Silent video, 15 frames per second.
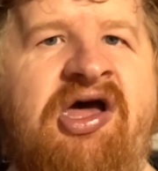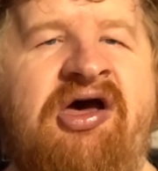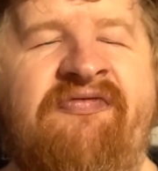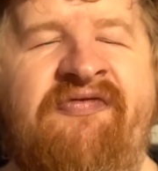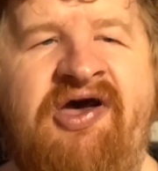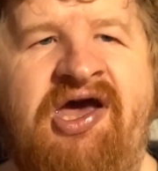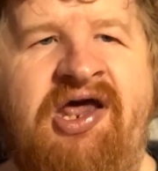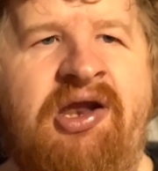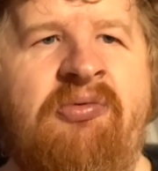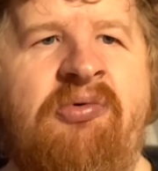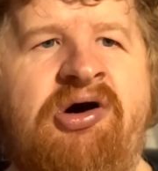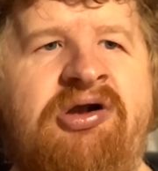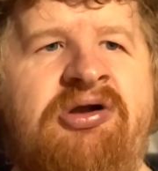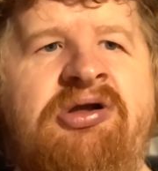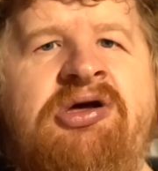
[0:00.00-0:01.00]
If
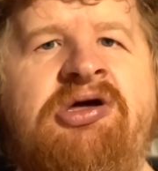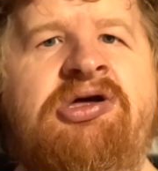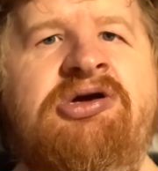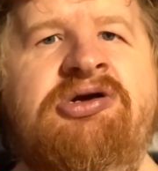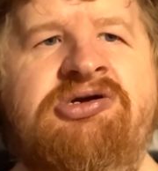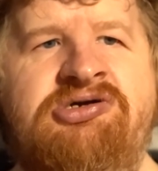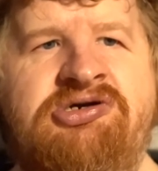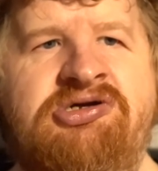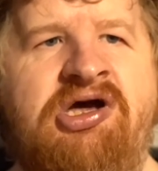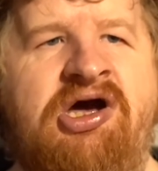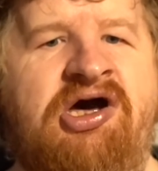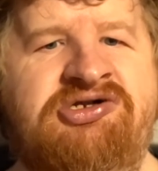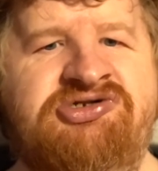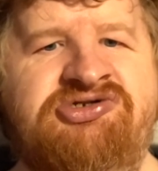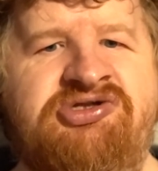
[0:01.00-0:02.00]
anyone could,
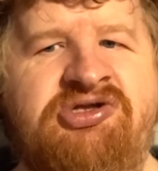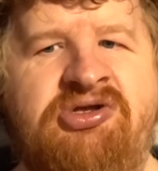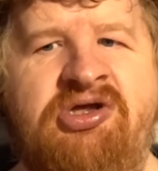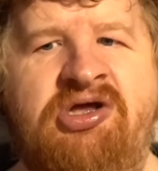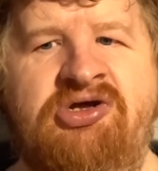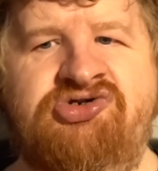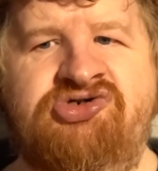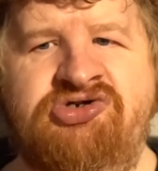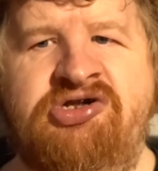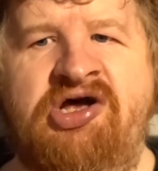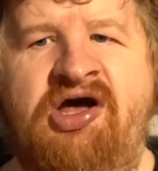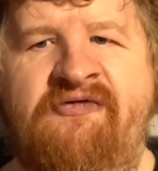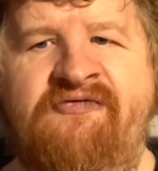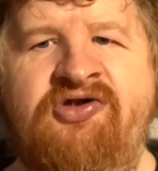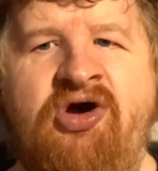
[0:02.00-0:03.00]
has the should
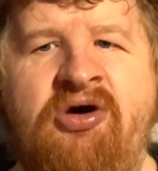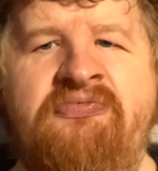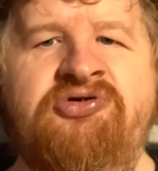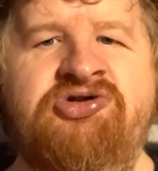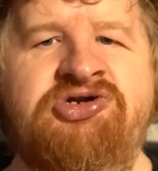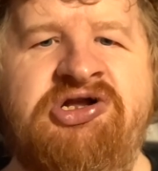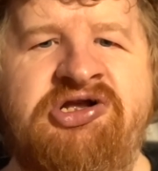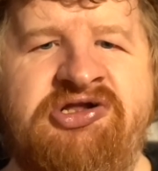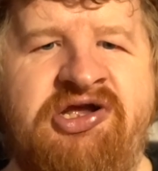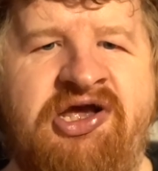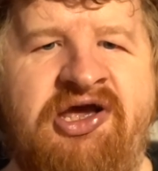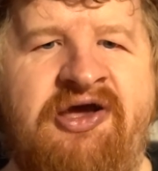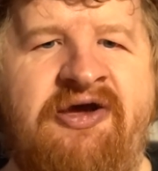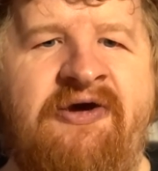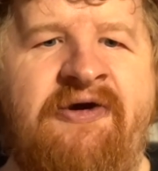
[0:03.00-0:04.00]
have the
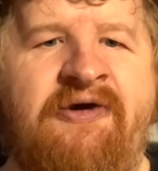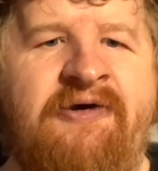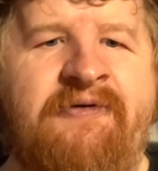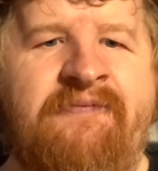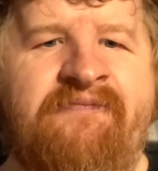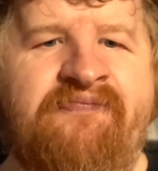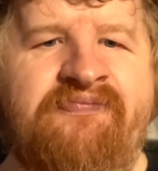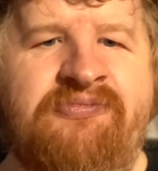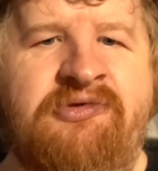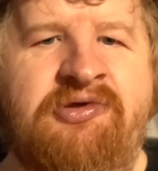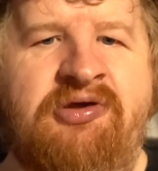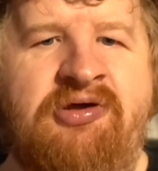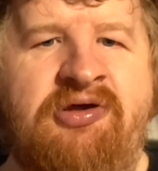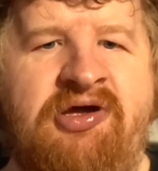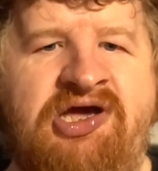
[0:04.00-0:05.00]
opportunity,
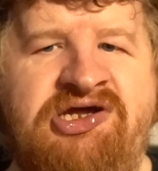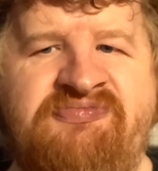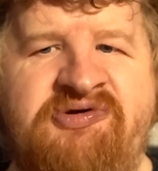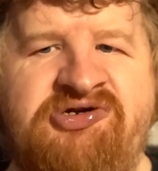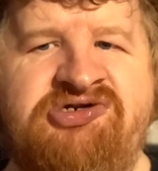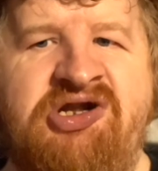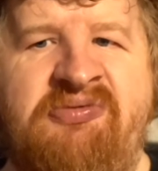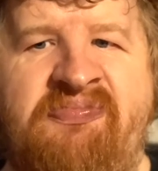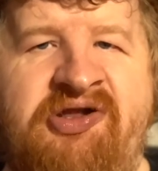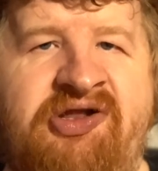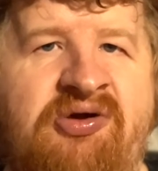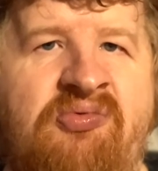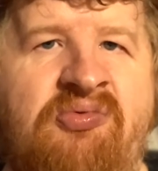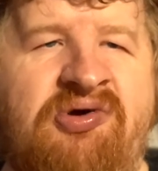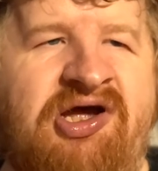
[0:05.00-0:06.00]
especially in a
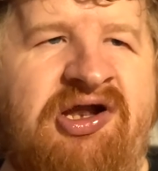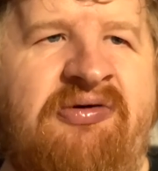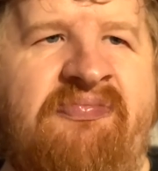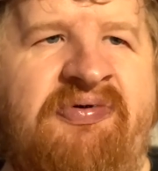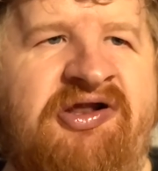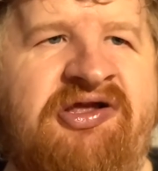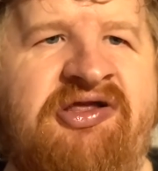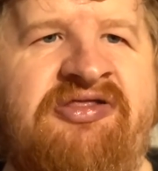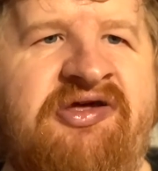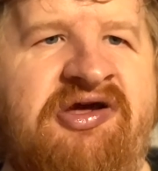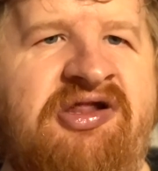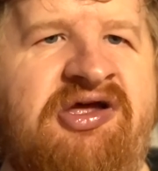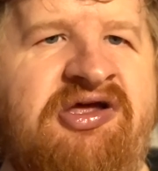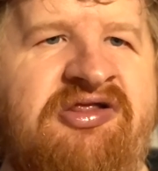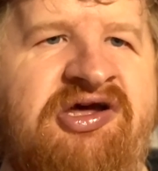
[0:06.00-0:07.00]
bidding kind of bidding
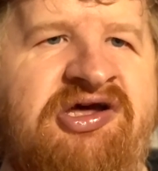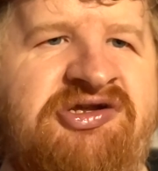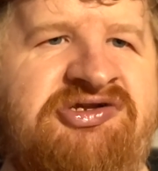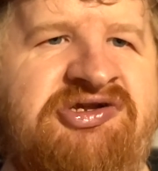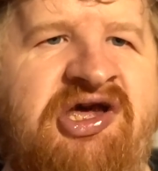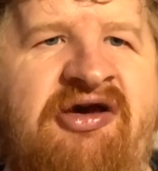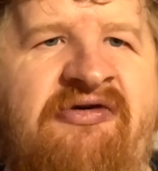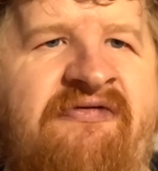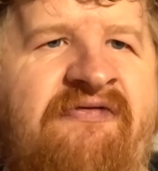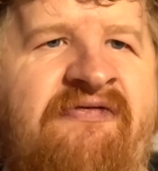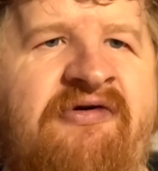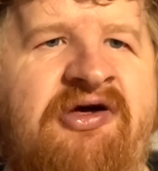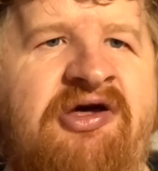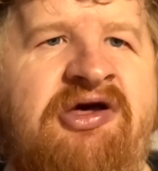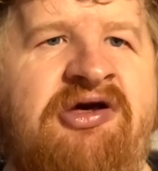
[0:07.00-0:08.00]
thing like this, if